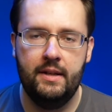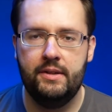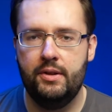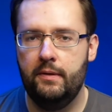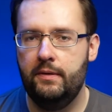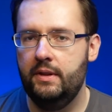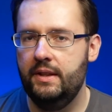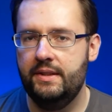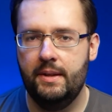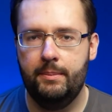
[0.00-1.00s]
So if you
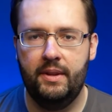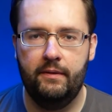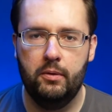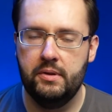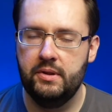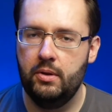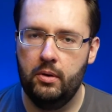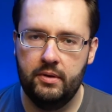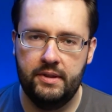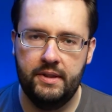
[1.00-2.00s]
need something for a
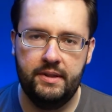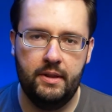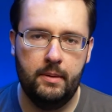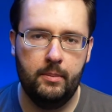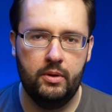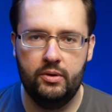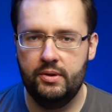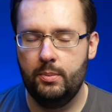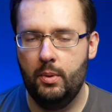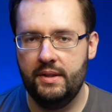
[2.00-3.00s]
solar system, or you
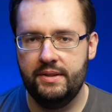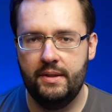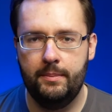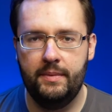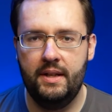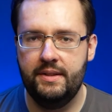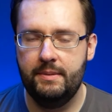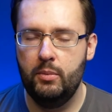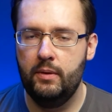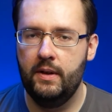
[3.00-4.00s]
just want some nice
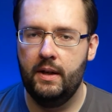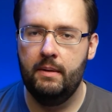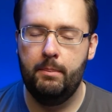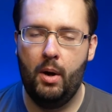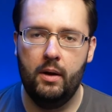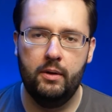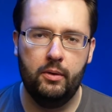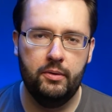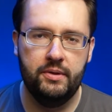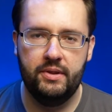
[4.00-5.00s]
moving
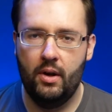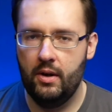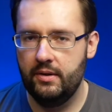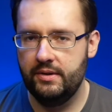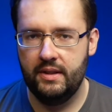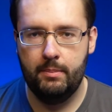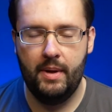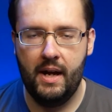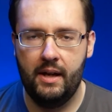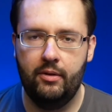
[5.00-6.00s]
particle stars in the
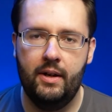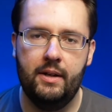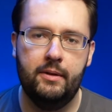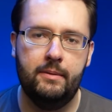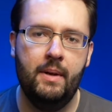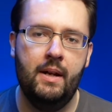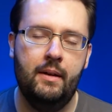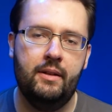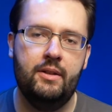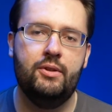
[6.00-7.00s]
background,
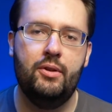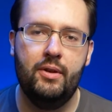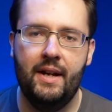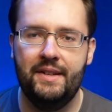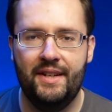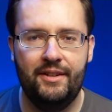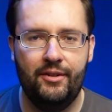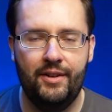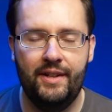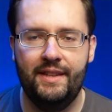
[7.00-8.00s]
I'm going to show you guys how to
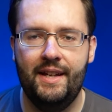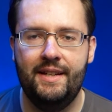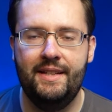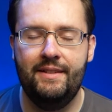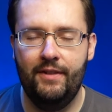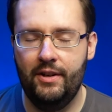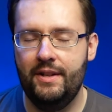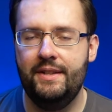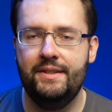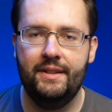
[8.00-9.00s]
create that very
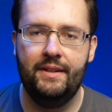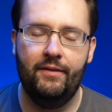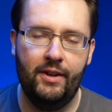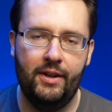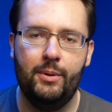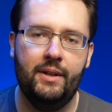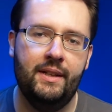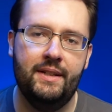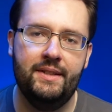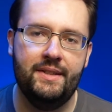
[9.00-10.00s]
easily and very
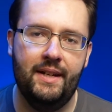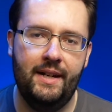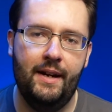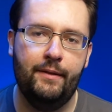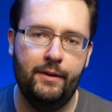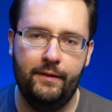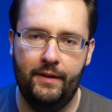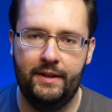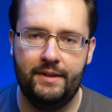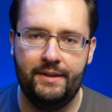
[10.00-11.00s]
quickly inside After
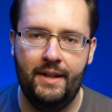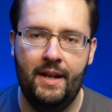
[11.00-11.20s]
Effects.